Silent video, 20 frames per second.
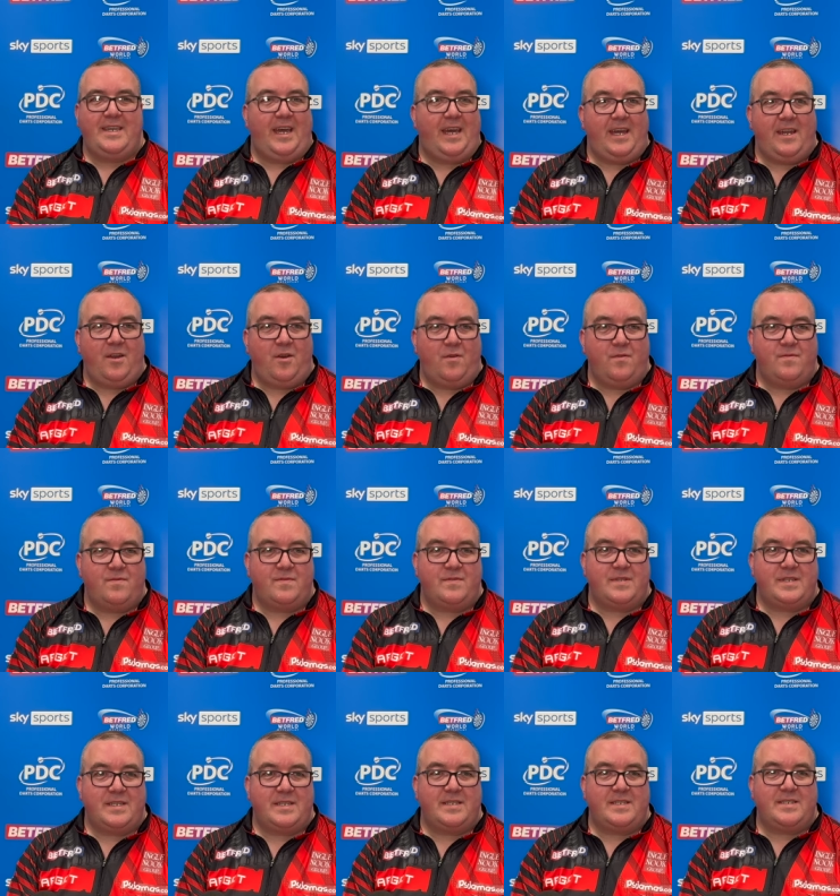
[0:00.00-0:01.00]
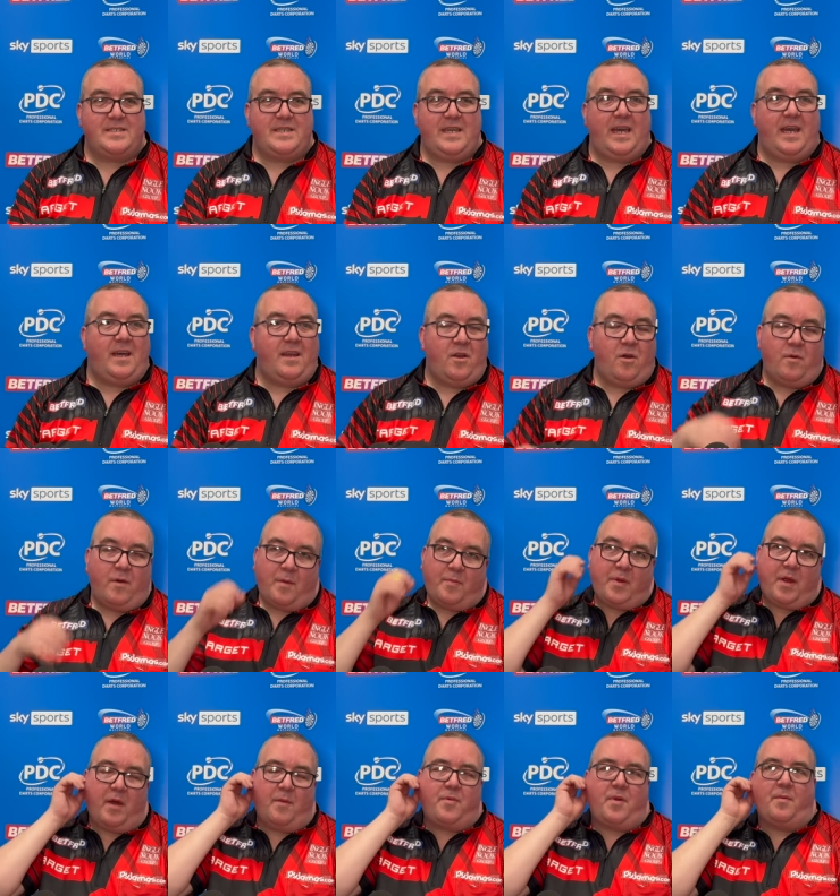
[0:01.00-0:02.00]
you did no, justice there. Yeah, no, I
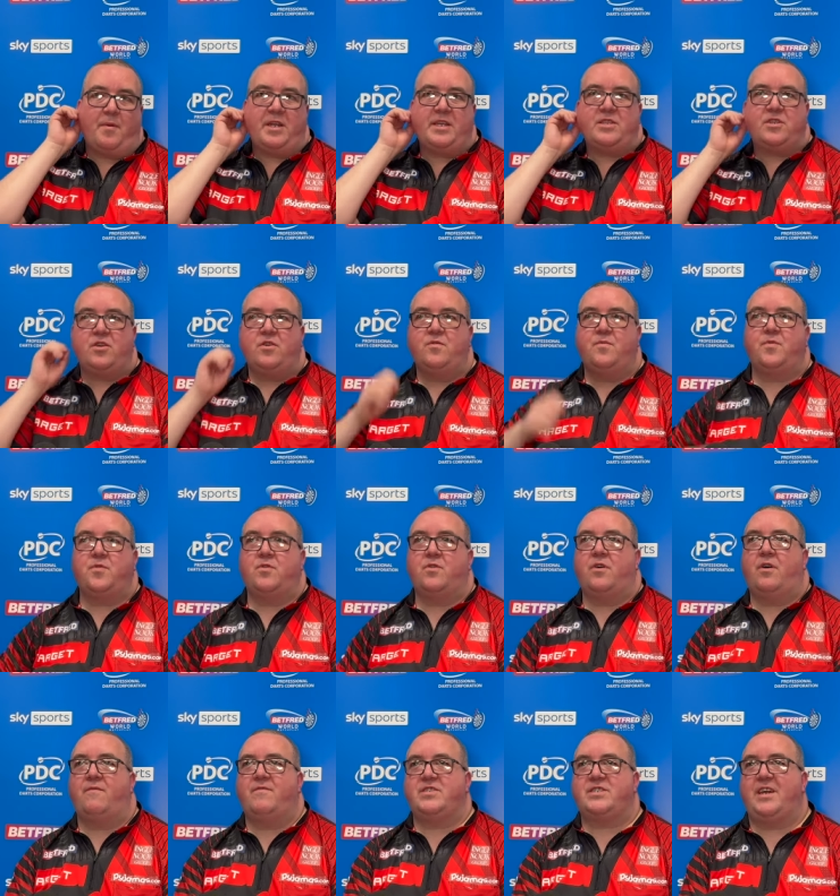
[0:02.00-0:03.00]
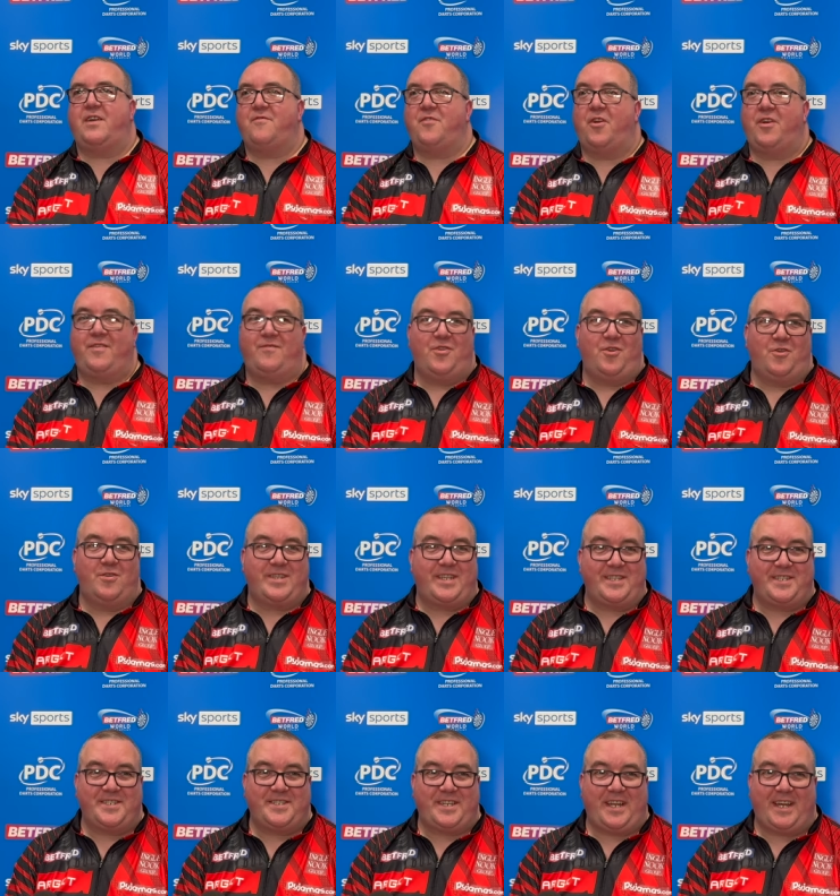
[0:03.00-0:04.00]
probably do, but obviously I've not even looked at
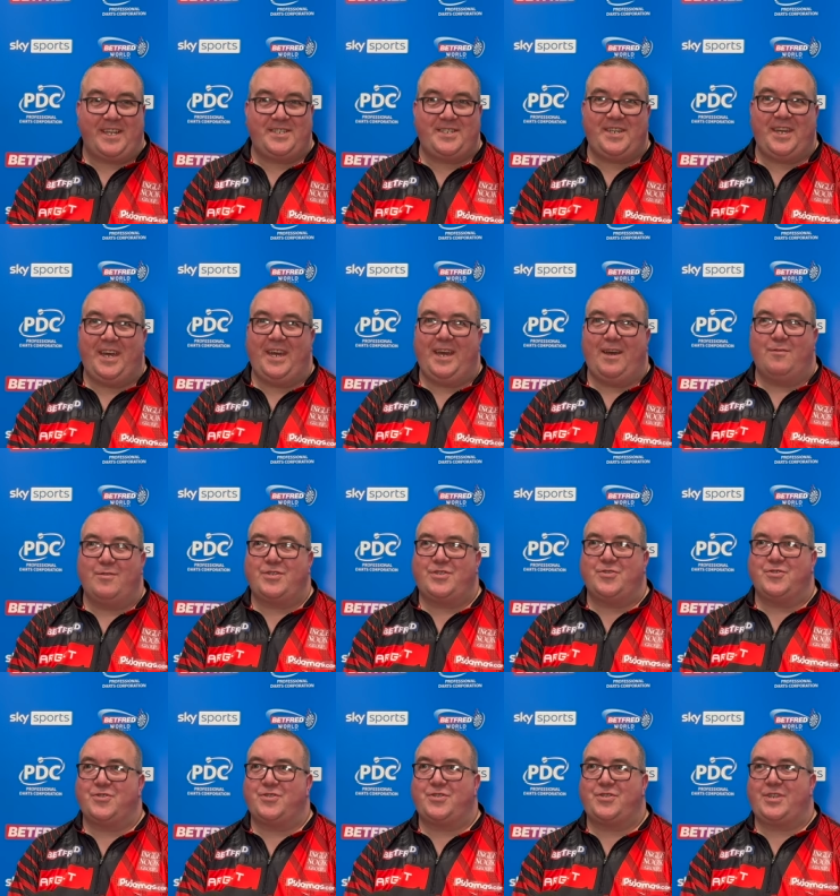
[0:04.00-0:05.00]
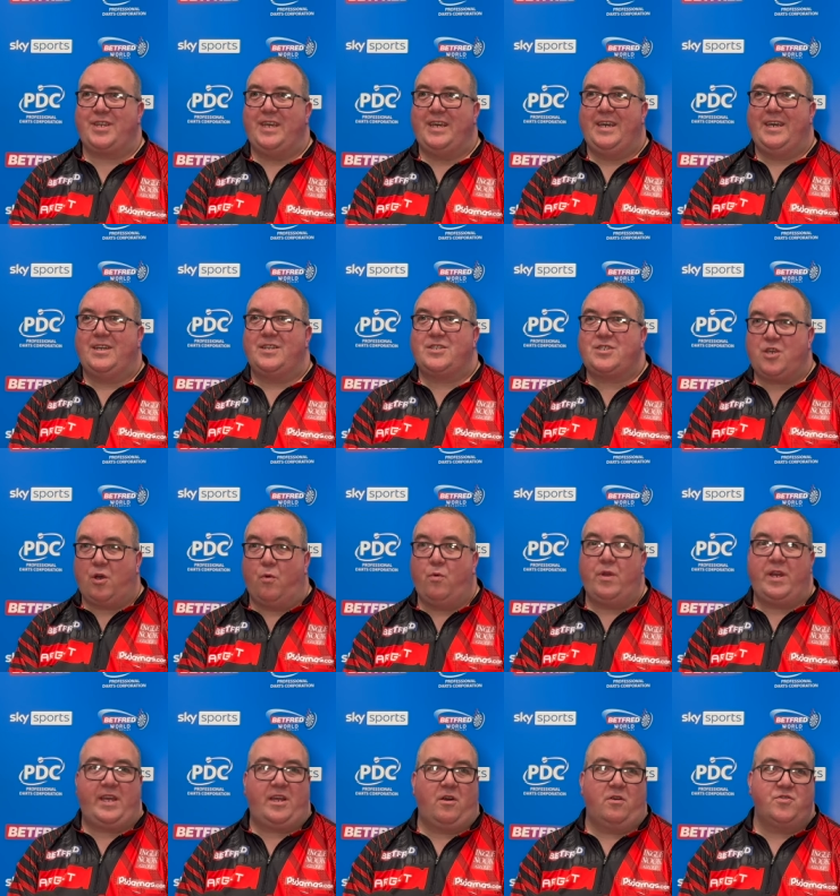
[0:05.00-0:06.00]
the stats yet. I was just
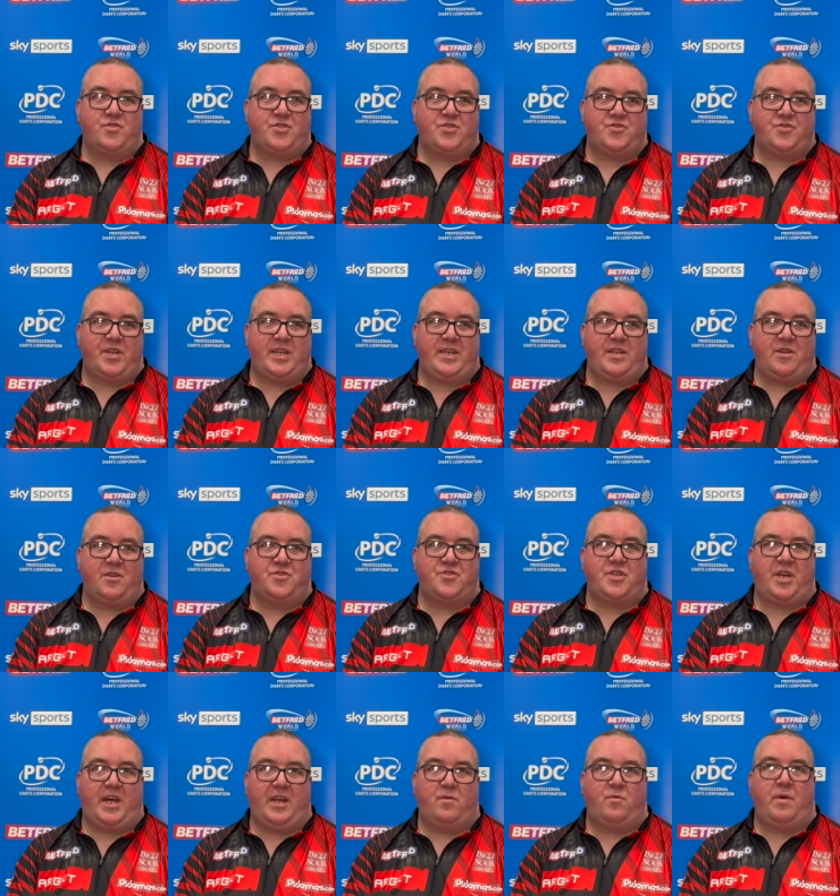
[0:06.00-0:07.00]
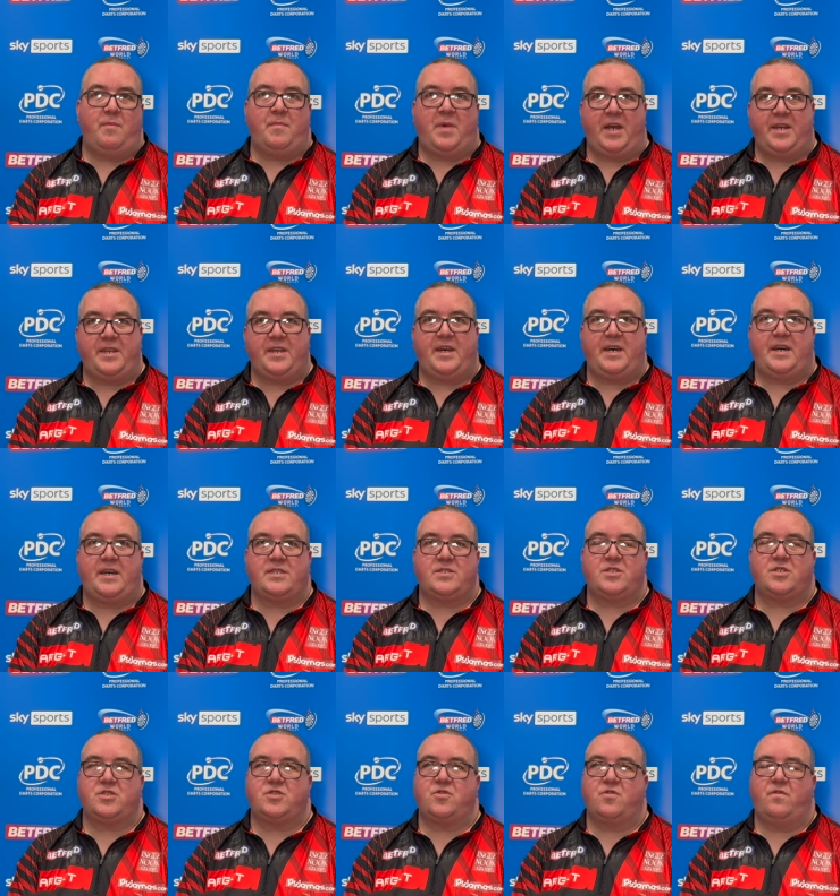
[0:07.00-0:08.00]
totally concentrated on trying to win my darts
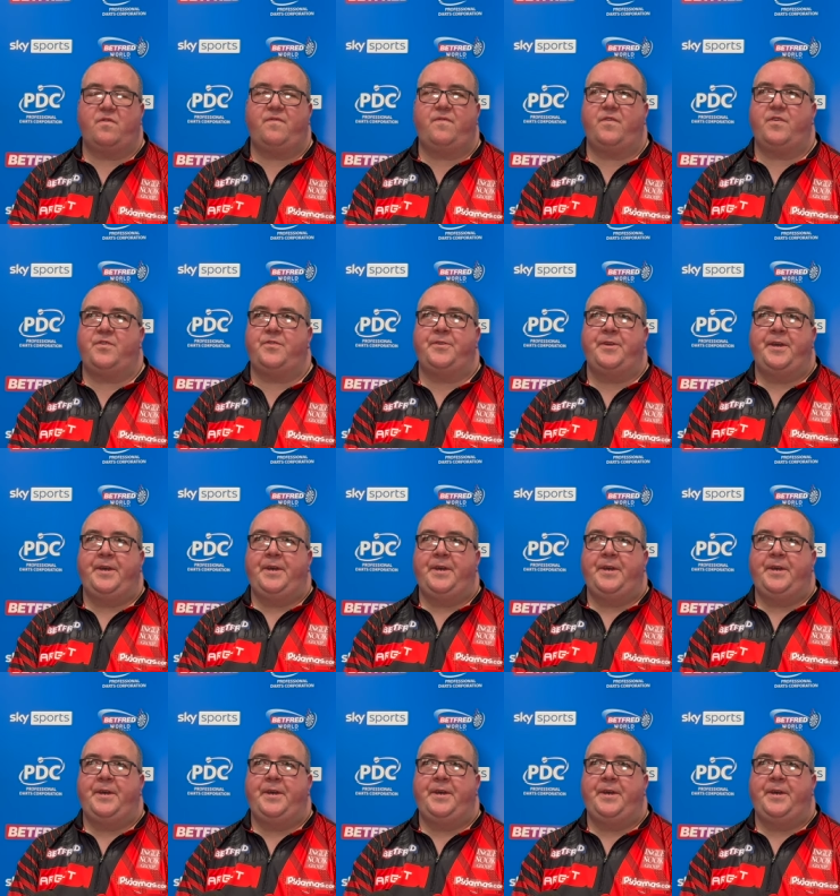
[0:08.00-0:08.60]
and stuff, and